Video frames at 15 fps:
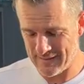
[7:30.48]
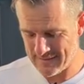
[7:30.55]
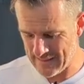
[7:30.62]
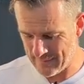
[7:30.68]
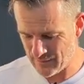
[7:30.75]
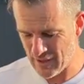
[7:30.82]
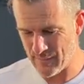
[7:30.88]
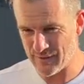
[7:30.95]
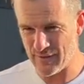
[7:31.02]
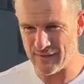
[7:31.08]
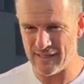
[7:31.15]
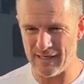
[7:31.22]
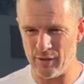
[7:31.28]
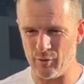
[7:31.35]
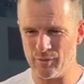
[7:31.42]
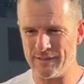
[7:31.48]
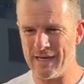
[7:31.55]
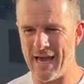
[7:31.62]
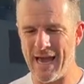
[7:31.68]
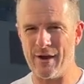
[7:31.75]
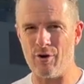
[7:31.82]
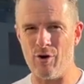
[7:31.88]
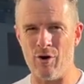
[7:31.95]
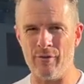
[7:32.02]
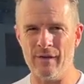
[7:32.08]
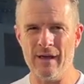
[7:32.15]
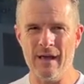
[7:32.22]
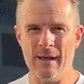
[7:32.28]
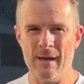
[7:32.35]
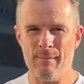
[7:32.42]
at the same time. So it's a little take on
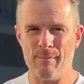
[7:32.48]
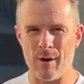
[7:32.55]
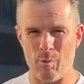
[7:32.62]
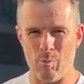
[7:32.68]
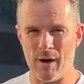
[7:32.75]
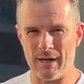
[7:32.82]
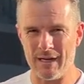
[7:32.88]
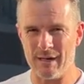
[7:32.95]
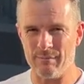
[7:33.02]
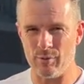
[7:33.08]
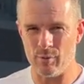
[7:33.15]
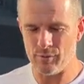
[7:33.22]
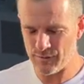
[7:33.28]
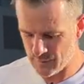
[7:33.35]
my one leg ball